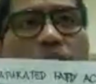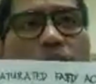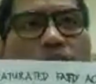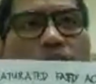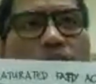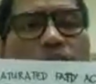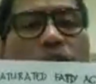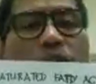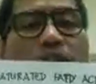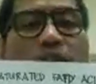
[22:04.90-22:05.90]
um,
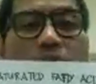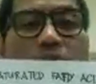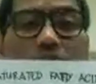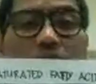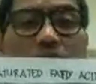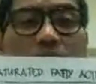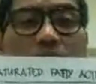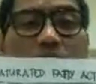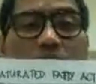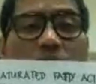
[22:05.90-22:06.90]
sardines
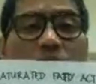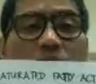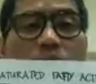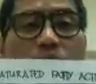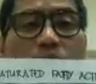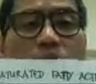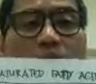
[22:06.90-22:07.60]
are good for